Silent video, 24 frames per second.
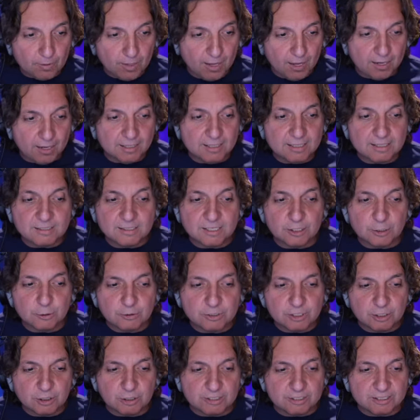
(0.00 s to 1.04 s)
And he
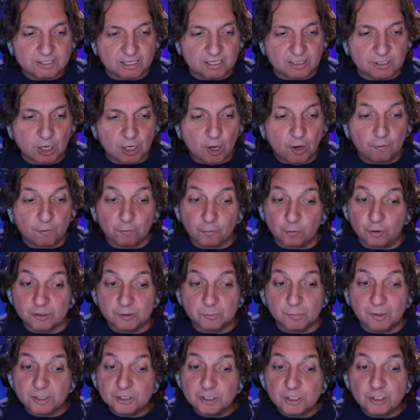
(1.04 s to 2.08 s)
continues here and he says, for
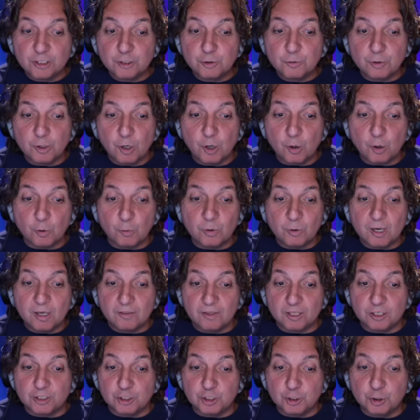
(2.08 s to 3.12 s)
as much as you know
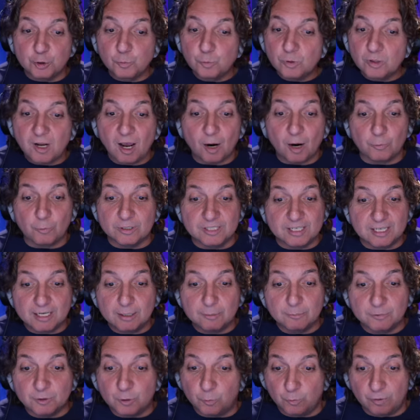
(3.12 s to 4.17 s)
that you were not
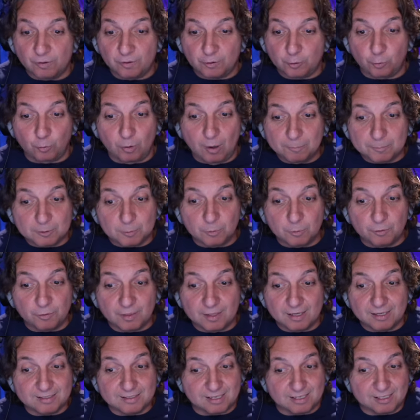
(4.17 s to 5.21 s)
redeemed with corruptible
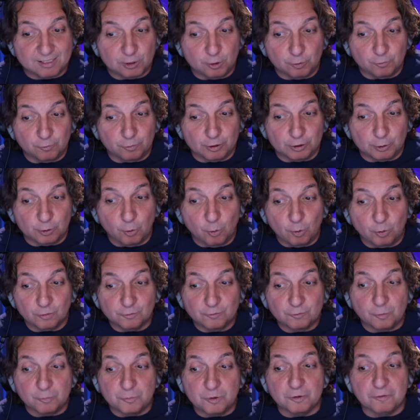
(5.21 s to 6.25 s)
things as silver and
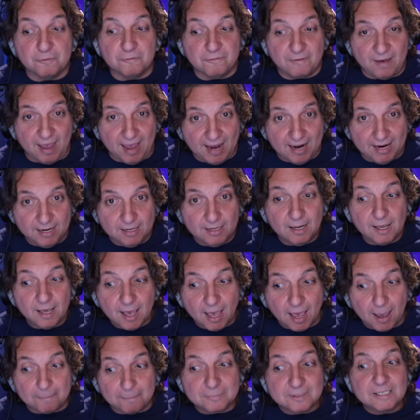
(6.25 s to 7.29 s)
gold from your vain,
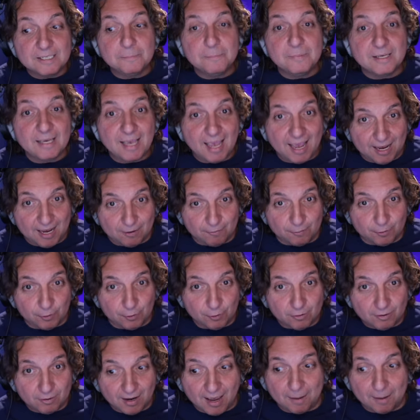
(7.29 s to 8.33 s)
empty
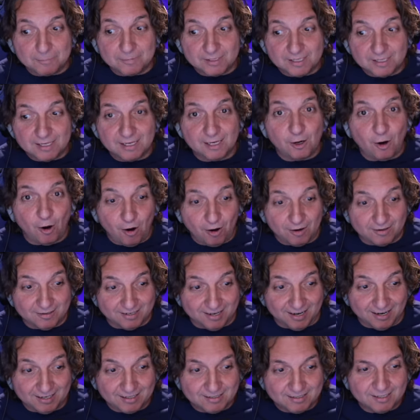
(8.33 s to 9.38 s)
behavior, empty
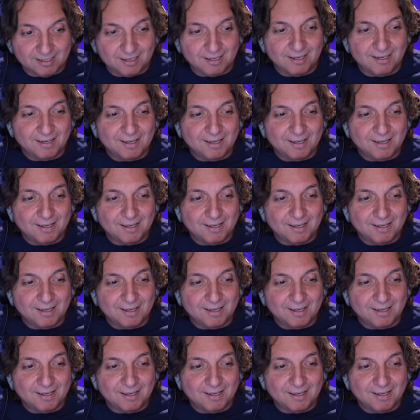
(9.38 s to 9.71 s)
conduct,